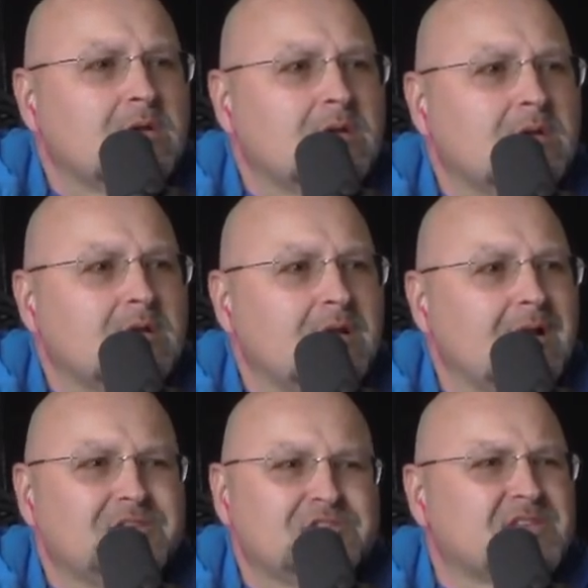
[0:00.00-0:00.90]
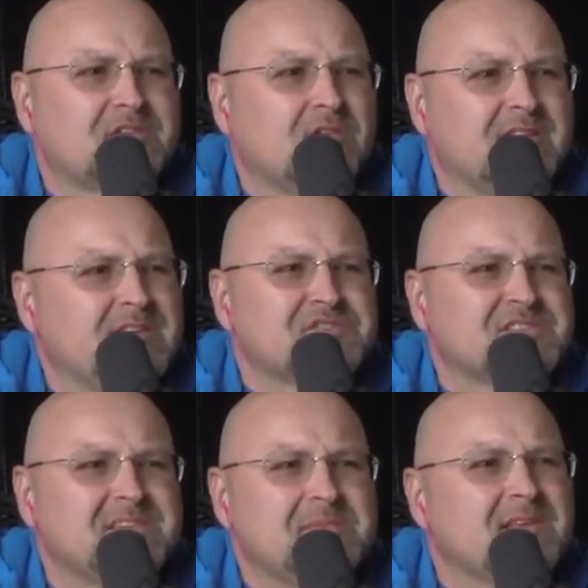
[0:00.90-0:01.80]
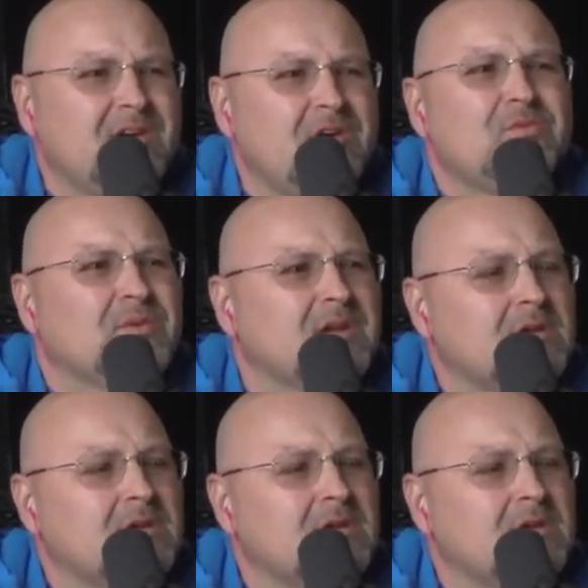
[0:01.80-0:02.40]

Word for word: No. just don't leave. Just leave me alone.